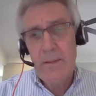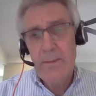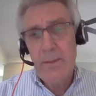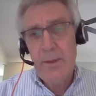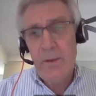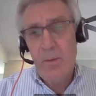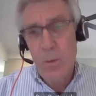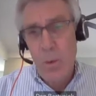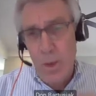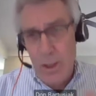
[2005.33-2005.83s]

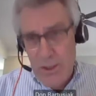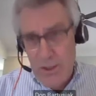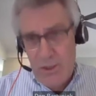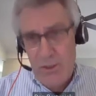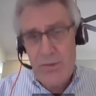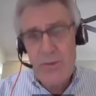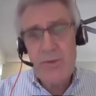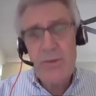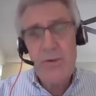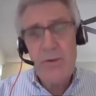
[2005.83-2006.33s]
But what
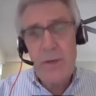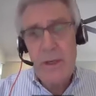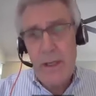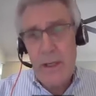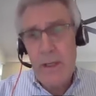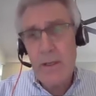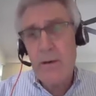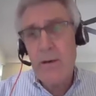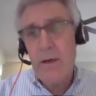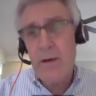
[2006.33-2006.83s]
you do
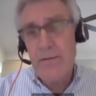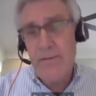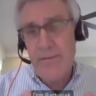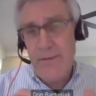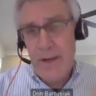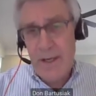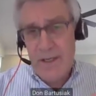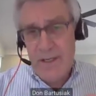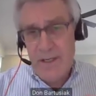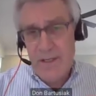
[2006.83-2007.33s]
here
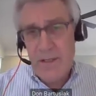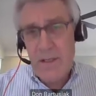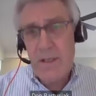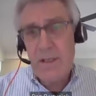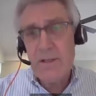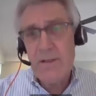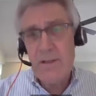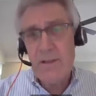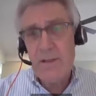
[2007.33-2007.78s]
affects the,